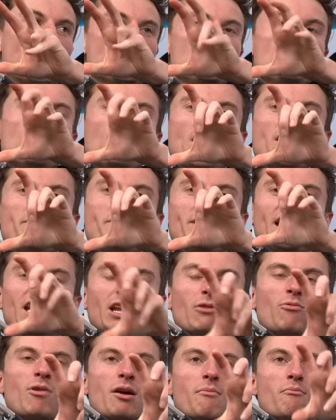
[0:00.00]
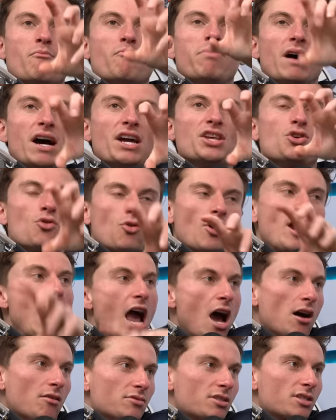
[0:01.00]
you had to be anywhere but your
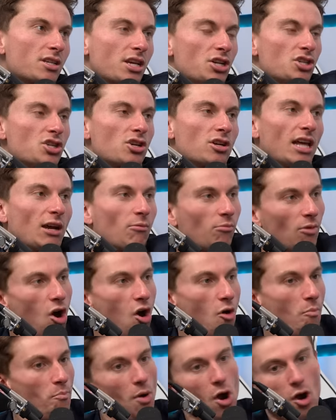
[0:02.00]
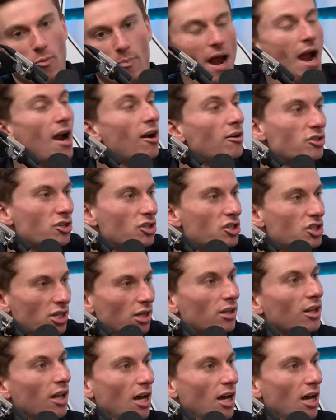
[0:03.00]
house because you're like our parents are still